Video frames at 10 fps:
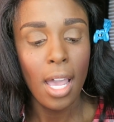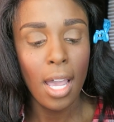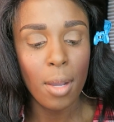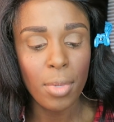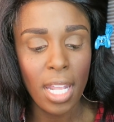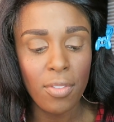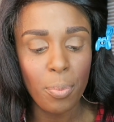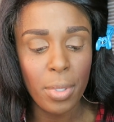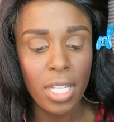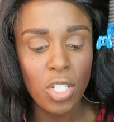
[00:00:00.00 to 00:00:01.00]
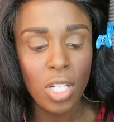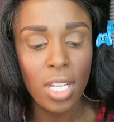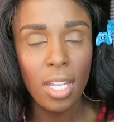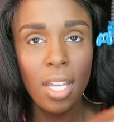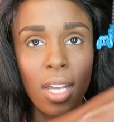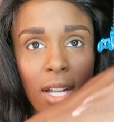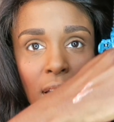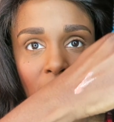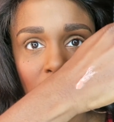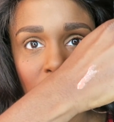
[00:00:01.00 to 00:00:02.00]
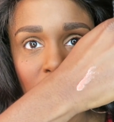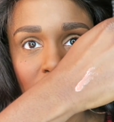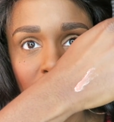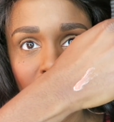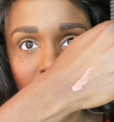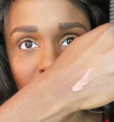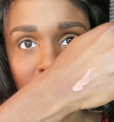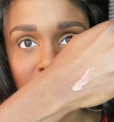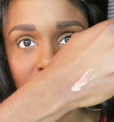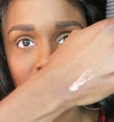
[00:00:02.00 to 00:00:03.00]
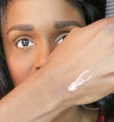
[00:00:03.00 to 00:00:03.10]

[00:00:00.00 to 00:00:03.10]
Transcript: Um, kind of a peachy colored gloss.